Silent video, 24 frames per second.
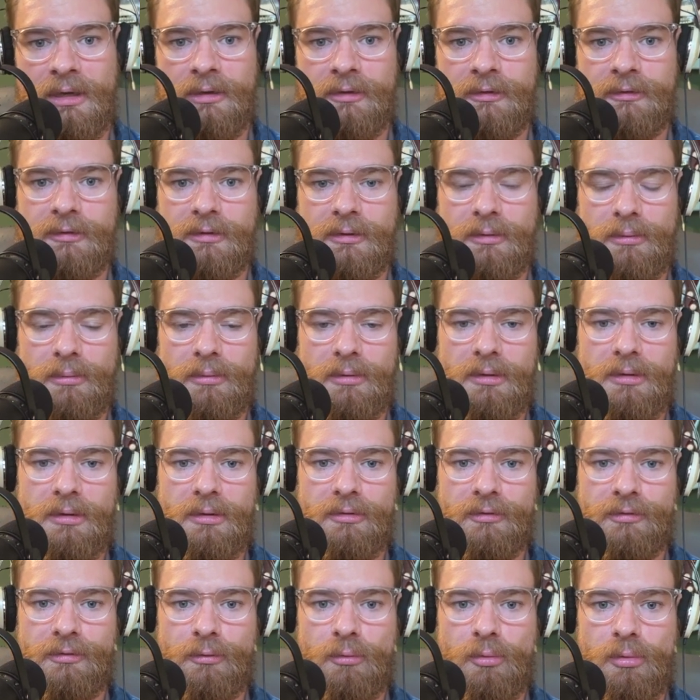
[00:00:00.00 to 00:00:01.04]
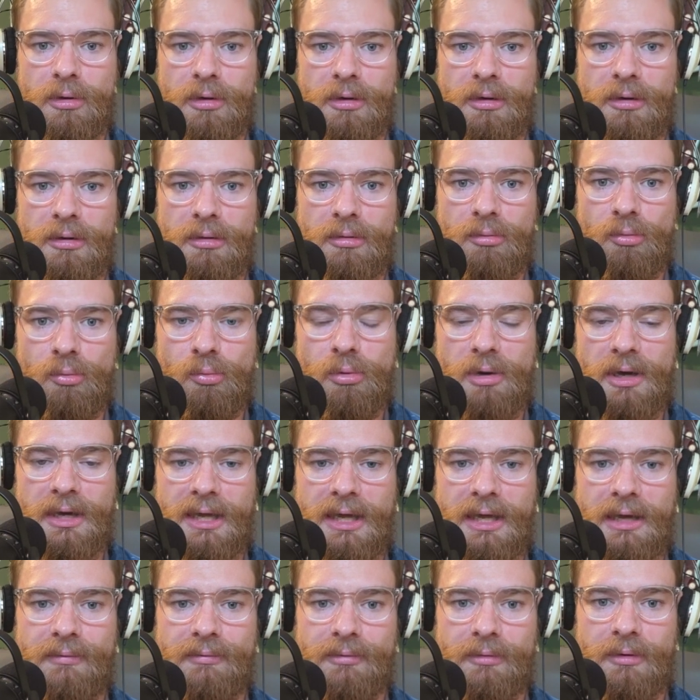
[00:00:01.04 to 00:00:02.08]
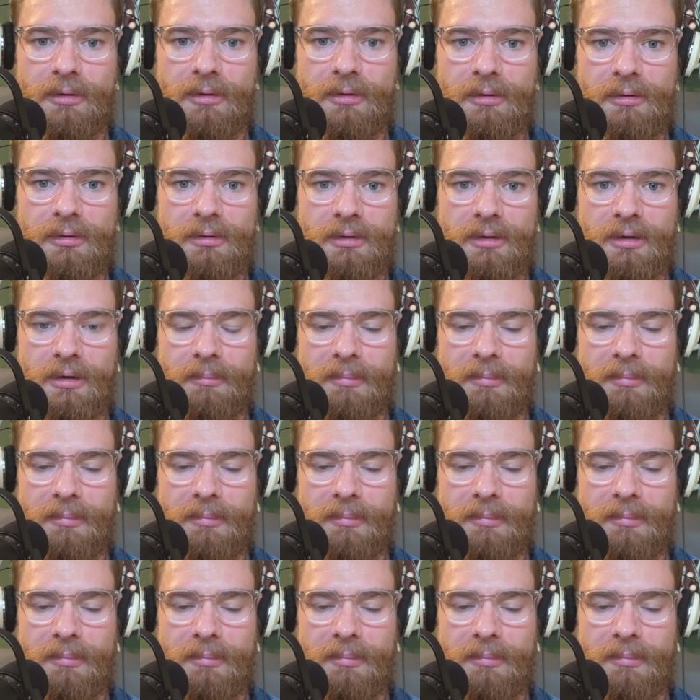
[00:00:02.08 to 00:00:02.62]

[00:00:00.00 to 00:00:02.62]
So for whatever